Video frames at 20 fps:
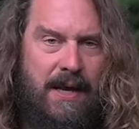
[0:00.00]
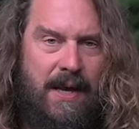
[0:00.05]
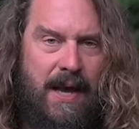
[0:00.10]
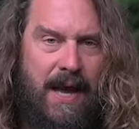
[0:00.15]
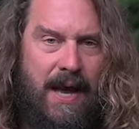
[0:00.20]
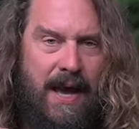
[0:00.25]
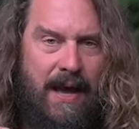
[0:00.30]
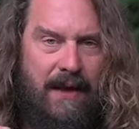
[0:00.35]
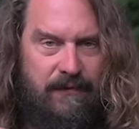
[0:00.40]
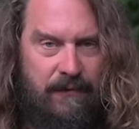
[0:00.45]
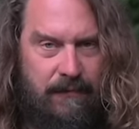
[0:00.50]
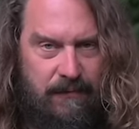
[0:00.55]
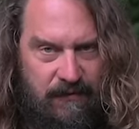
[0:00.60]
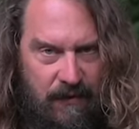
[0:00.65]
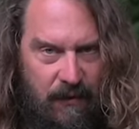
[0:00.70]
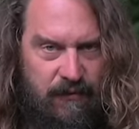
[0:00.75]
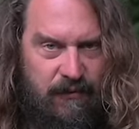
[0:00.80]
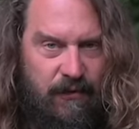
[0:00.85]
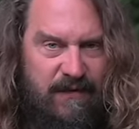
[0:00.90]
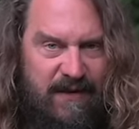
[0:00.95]
Uh, some
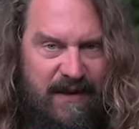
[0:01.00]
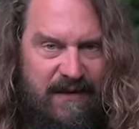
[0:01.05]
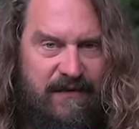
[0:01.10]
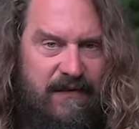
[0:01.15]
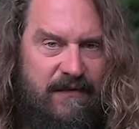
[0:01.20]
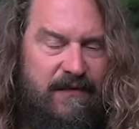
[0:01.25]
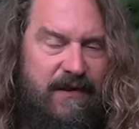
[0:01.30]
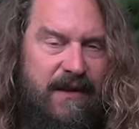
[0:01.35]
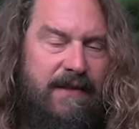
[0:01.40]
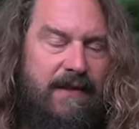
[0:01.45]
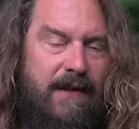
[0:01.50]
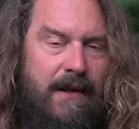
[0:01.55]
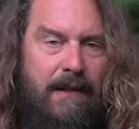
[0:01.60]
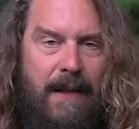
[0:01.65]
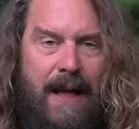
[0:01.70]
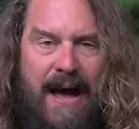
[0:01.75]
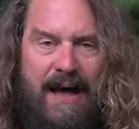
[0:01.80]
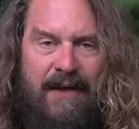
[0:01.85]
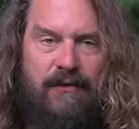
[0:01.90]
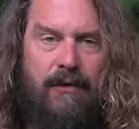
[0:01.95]
social distancing in the
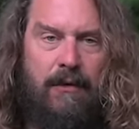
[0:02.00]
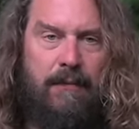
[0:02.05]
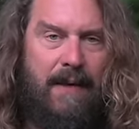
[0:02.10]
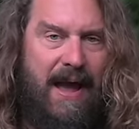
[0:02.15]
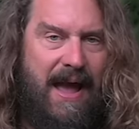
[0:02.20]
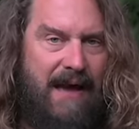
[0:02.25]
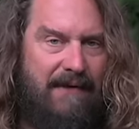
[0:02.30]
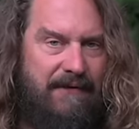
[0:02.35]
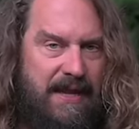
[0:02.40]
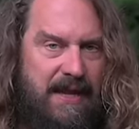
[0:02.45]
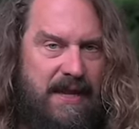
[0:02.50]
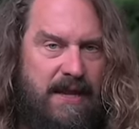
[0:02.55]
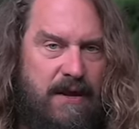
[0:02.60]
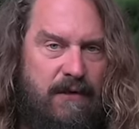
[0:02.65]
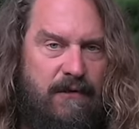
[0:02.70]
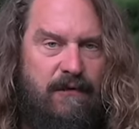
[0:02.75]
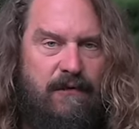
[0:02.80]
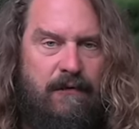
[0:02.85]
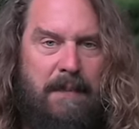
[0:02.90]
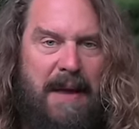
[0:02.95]
classroom. I have a
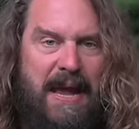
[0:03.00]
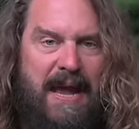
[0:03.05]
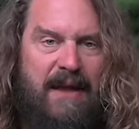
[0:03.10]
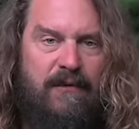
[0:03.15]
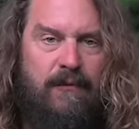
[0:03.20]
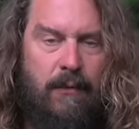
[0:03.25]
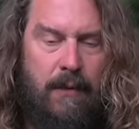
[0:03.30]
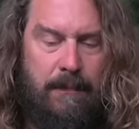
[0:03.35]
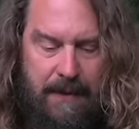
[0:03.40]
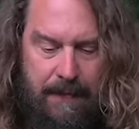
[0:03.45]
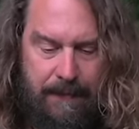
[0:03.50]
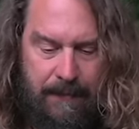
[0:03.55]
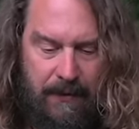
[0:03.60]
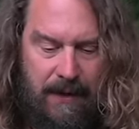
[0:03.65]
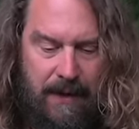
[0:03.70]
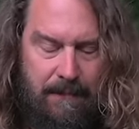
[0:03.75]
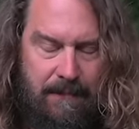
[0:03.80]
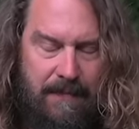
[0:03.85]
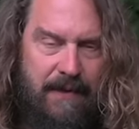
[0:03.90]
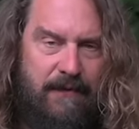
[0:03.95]
huge space where people
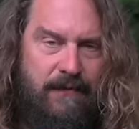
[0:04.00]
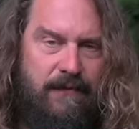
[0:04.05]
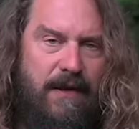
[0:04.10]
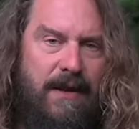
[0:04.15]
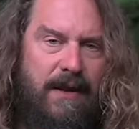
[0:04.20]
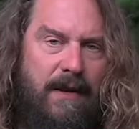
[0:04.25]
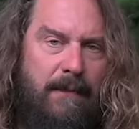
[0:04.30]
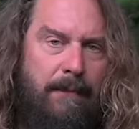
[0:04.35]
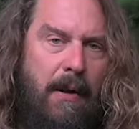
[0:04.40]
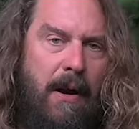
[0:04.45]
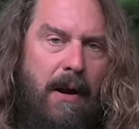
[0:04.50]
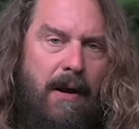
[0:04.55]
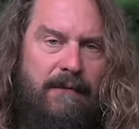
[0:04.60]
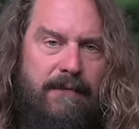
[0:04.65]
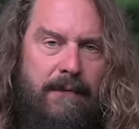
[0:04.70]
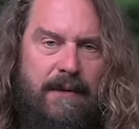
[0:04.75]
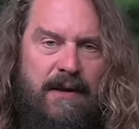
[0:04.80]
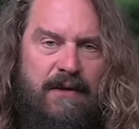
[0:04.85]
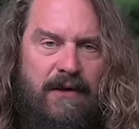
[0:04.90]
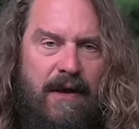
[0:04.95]
can be sitting
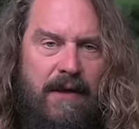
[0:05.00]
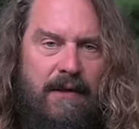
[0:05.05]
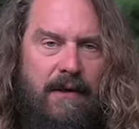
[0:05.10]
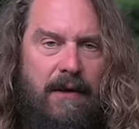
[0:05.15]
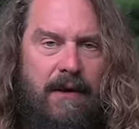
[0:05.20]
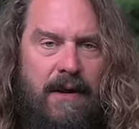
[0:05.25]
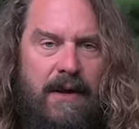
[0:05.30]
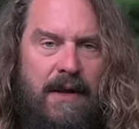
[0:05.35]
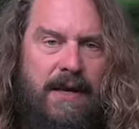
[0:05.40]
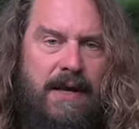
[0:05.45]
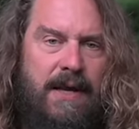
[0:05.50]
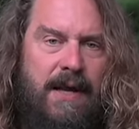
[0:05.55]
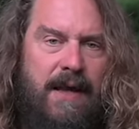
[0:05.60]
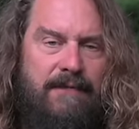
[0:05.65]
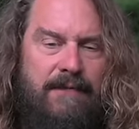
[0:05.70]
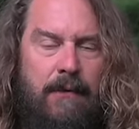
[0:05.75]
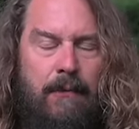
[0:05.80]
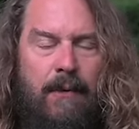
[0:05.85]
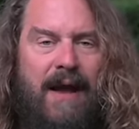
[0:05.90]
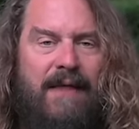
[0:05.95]
apart from each other.
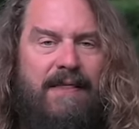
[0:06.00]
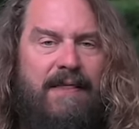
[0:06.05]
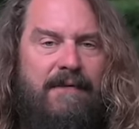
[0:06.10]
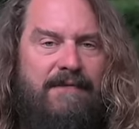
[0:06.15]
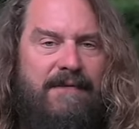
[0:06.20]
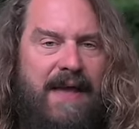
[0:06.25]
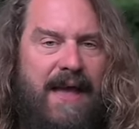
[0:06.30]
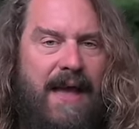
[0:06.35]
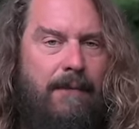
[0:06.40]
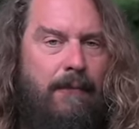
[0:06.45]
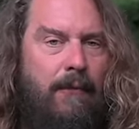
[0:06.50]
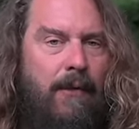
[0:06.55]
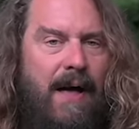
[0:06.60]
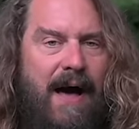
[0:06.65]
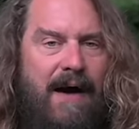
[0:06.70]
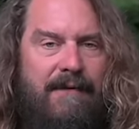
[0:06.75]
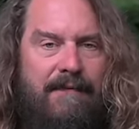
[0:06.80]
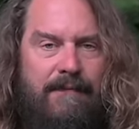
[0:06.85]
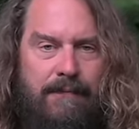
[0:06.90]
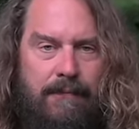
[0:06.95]
If you ride in the van, we'll
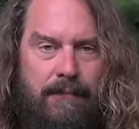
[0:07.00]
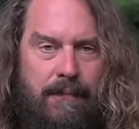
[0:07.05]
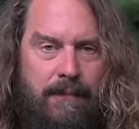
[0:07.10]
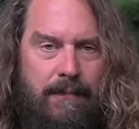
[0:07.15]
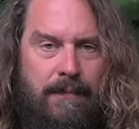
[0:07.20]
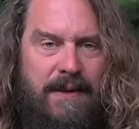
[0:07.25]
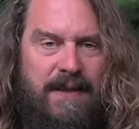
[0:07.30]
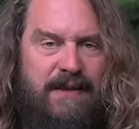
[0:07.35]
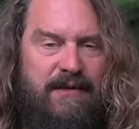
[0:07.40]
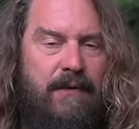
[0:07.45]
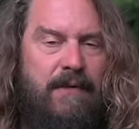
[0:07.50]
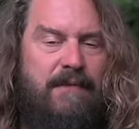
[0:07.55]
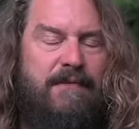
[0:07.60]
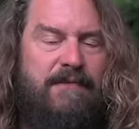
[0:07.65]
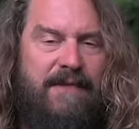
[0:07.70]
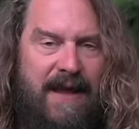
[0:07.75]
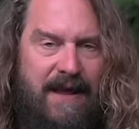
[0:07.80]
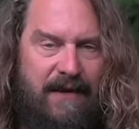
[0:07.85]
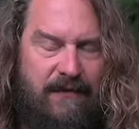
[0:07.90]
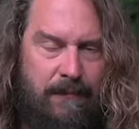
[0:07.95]
have we'll be doing
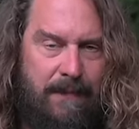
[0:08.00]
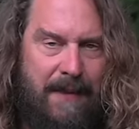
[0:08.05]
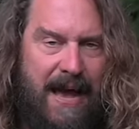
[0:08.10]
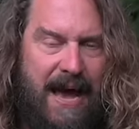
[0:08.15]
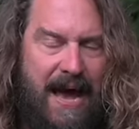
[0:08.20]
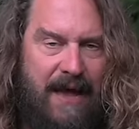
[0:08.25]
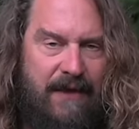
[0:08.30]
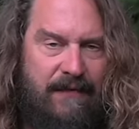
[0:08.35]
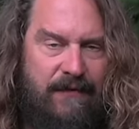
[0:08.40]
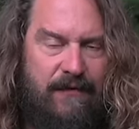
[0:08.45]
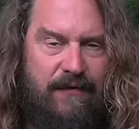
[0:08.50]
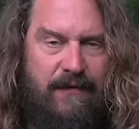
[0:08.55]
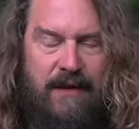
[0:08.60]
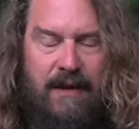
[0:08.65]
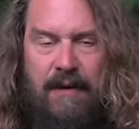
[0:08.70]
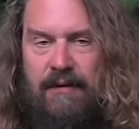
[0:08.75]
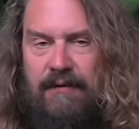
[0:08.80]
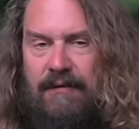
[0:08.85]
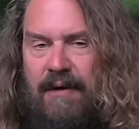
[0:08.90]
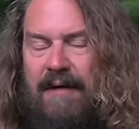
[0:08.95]
face masks. You
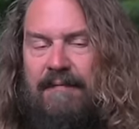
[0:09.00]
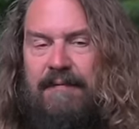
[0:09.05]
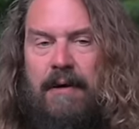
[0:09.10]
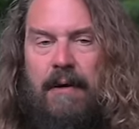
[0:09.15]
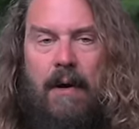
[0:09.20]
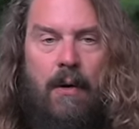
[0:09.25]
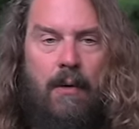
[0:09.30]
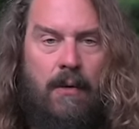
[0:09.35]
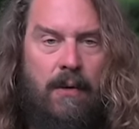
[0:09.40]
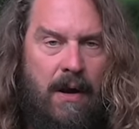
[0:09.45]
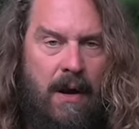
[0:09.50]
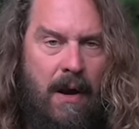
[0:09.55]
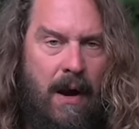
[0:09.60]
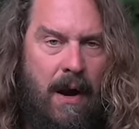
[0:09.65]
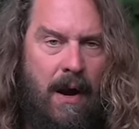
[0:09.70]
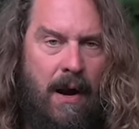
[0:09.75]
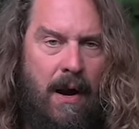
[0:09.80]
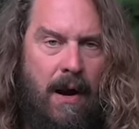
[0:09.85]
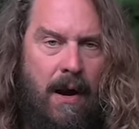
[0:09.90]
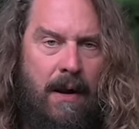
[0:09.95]
can drive your own
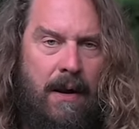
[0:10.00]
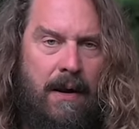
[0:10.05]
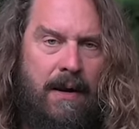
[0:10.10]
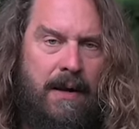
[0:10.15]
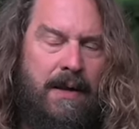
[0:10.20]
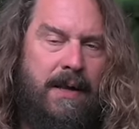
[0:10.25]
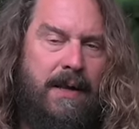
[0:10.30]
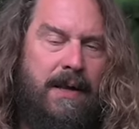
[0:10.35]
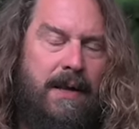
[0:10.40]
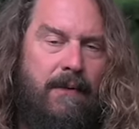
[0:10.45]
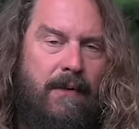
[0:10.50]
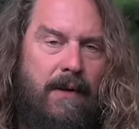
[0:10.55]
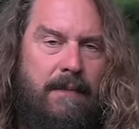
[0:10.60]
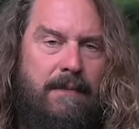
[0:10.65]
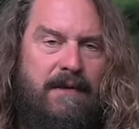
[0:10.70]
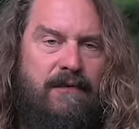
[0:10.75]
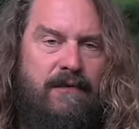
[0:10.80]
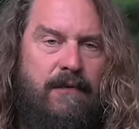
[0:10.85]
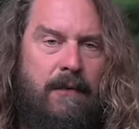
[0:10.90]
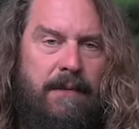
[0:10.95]
car. We're
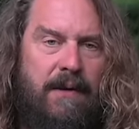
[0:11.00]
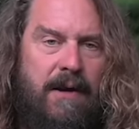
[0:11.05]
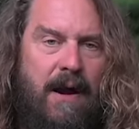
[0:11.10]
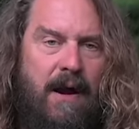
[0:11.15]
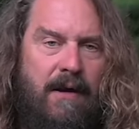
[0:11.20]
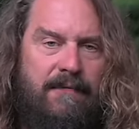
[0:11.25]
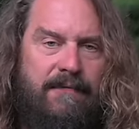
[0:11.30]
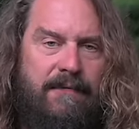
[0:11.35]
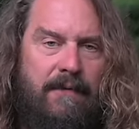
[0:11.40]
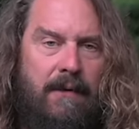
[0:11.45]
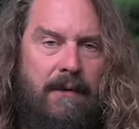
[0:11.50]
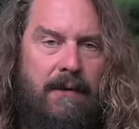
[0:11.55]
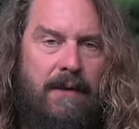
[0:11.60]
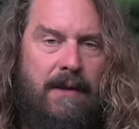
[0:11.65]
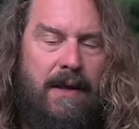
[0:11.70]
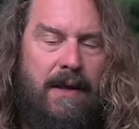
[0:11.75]
going to be super careful.